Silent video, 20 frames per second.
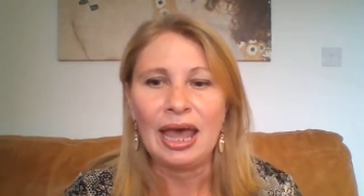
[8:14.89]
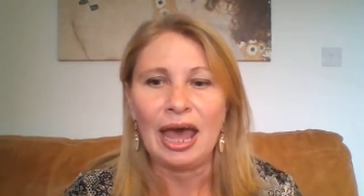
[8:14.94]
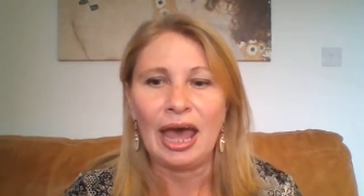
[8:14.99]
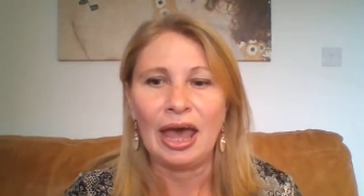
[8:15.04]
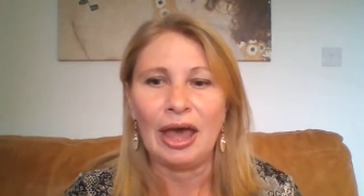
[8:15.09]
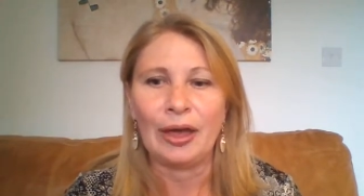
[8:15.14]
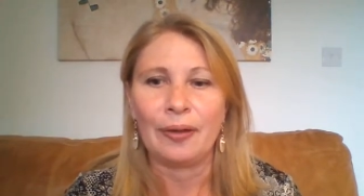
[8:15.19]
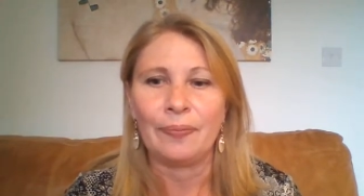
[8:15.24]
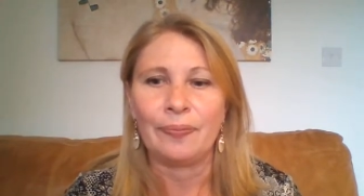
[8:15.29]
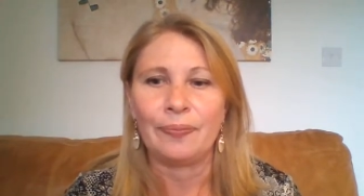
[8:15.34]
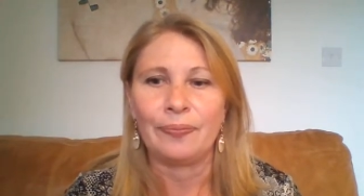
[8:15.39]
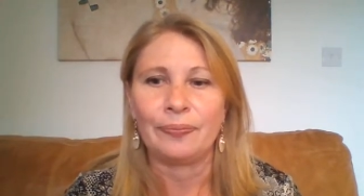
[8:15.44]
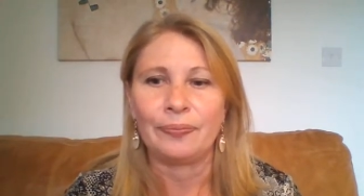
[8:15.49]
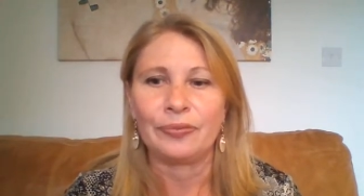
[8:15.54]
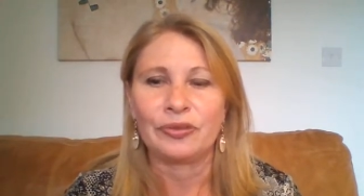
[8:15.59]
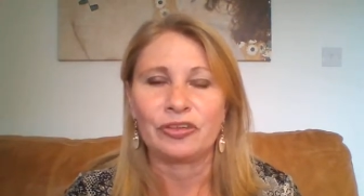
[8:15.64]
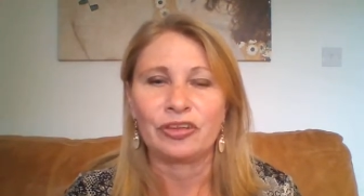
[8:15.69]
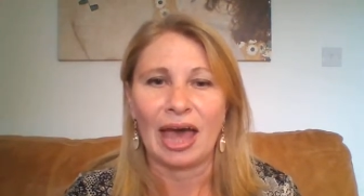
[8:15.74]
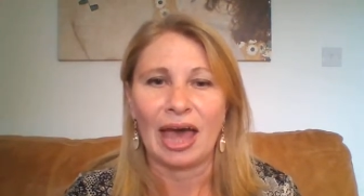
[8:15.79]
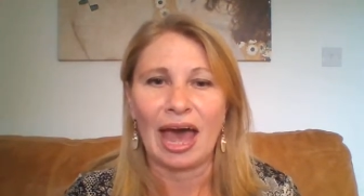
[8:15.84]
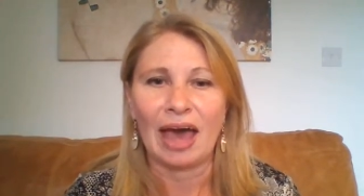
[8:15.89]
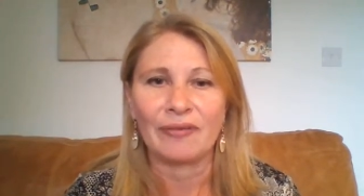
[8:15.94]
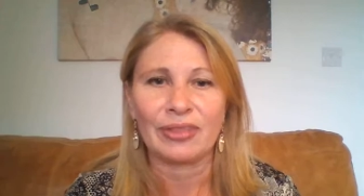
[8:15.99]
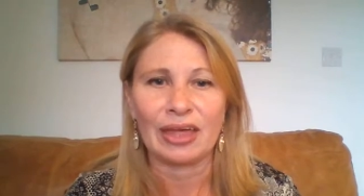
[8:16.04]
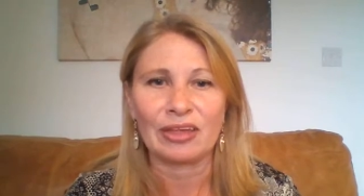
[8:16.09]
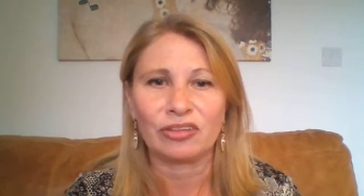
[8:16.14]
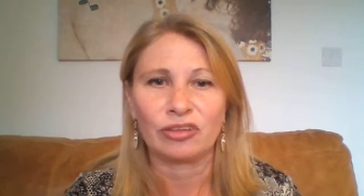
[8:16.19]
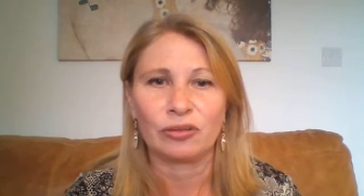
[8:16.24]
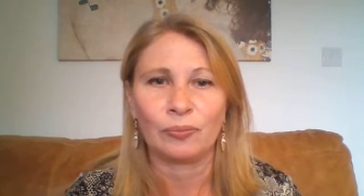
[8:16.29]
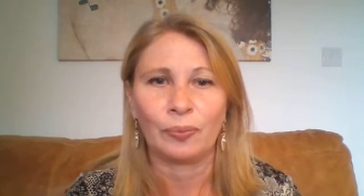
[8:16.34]
to have
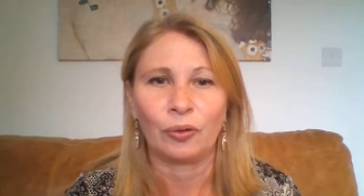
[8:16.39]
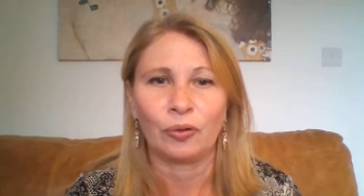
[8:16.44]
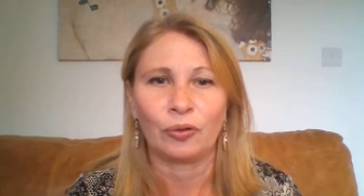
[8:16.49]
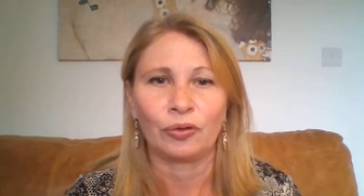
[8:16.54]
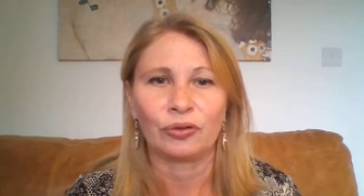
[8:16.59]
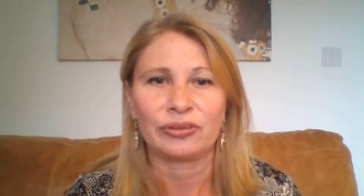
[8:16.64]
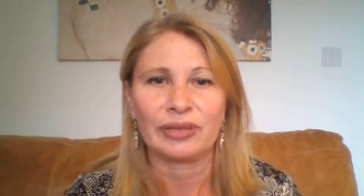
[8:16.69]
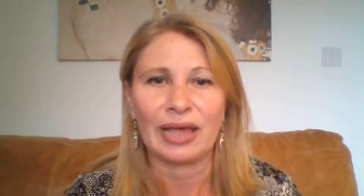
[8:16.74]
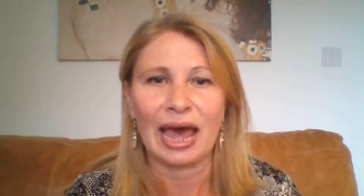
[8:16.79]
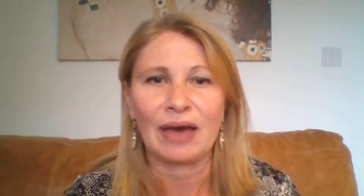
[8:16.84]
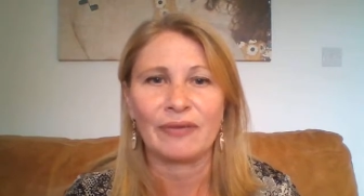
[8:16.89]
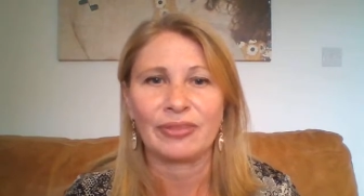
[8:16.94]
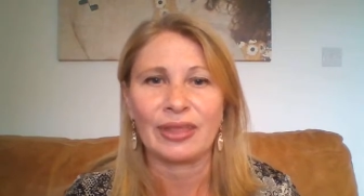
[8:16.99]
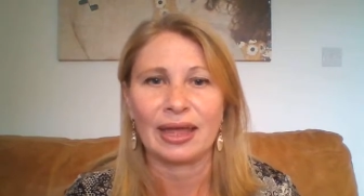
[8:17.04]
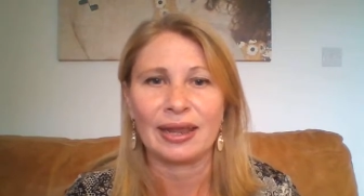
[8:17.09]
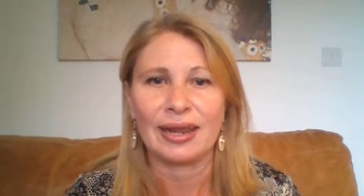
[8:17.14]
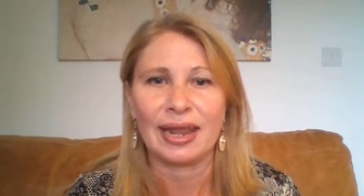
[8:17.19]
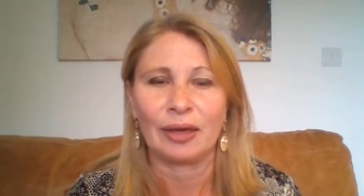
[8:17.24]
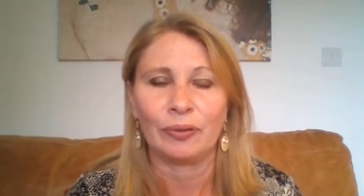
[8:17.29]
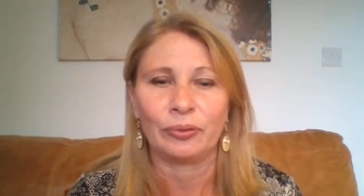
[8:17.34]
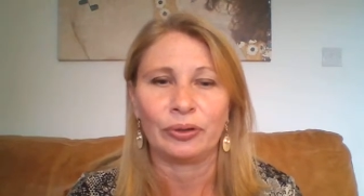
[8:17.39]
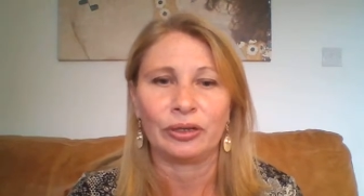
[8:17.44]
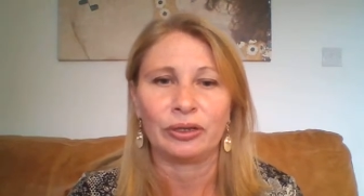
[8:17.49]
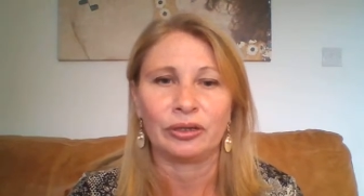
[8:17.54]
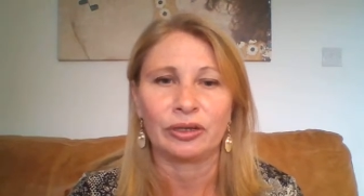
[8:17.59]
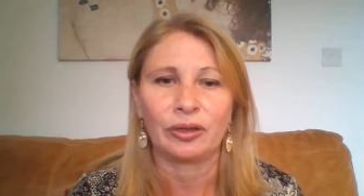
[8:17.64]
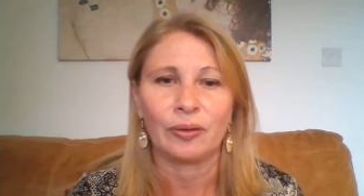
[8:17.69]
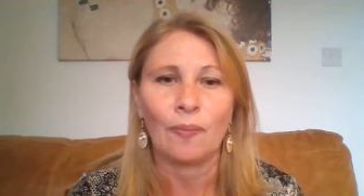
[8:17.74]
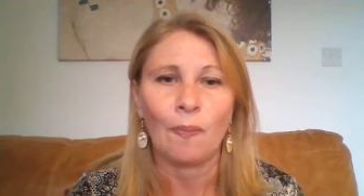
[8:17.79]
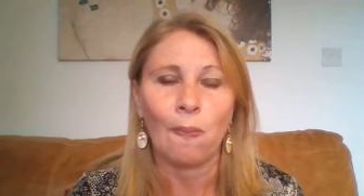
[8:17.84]
that support, to have that
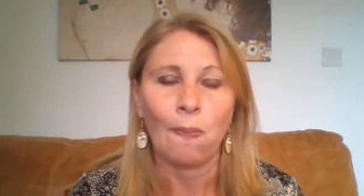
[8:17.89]
network.